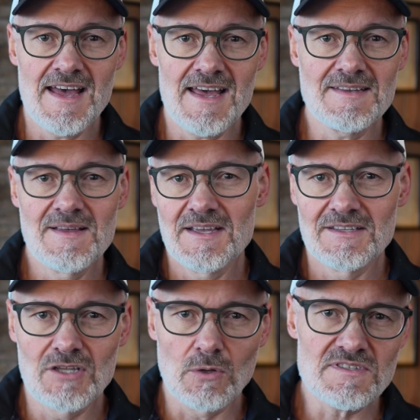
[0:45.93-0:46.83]
And
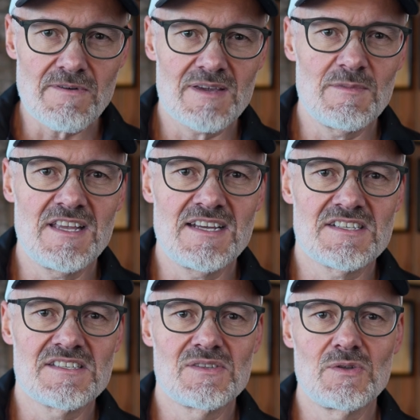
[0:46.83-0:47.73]
those
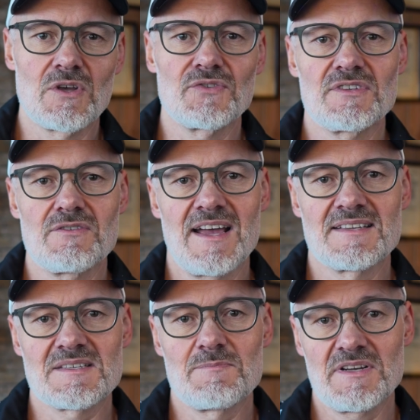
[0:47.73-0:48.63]
recommendations do not
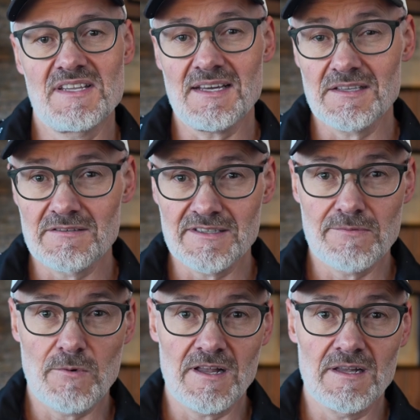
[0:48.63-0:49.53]
trans
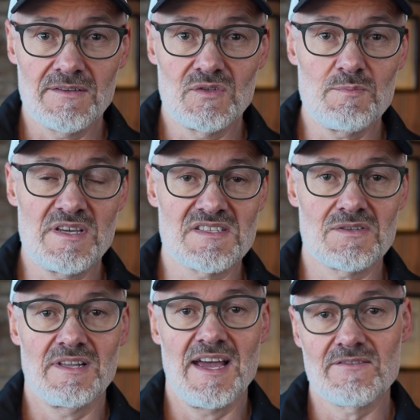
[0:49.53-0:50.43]
particularly well to
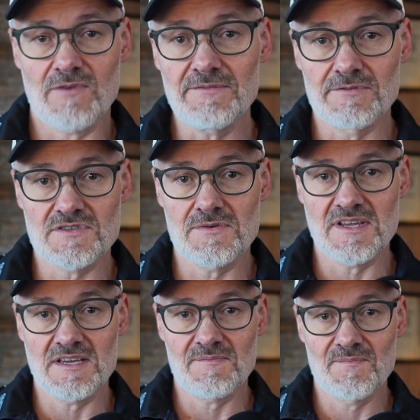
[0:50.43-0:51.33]
pistol and rifle
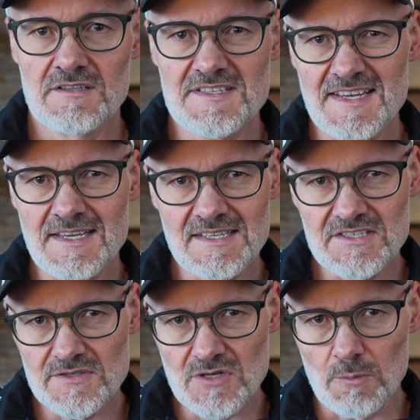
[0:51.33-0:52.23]
shooting. The second
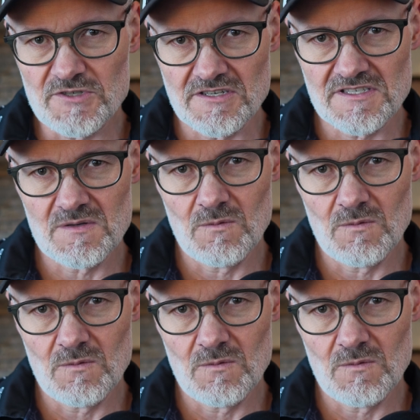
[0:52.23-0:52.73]
issue is options.